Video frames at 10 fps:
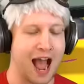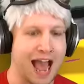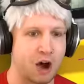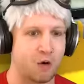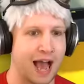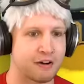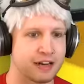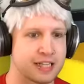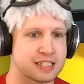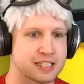Wow, how
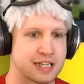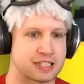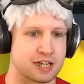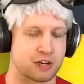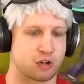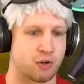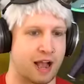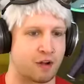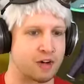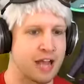did he see us
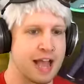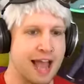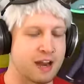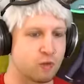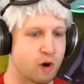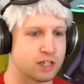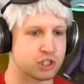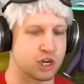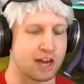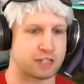underground? And
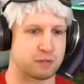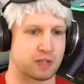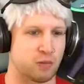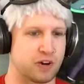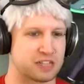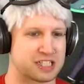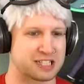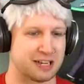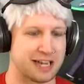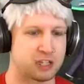one-shot us with a weird
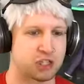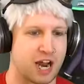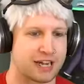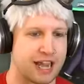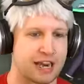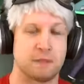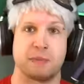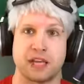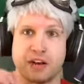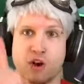slingshot cannon,
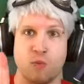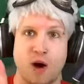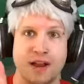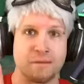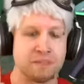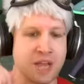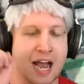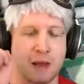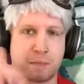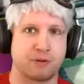but you know what?
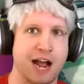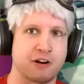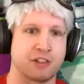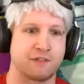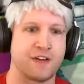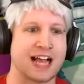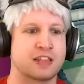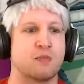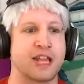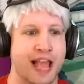I am proud of the
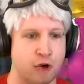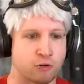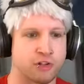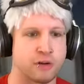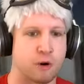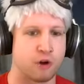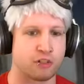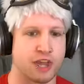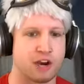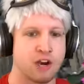fact that we held them
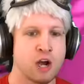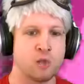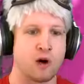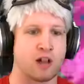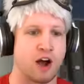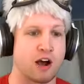all there, while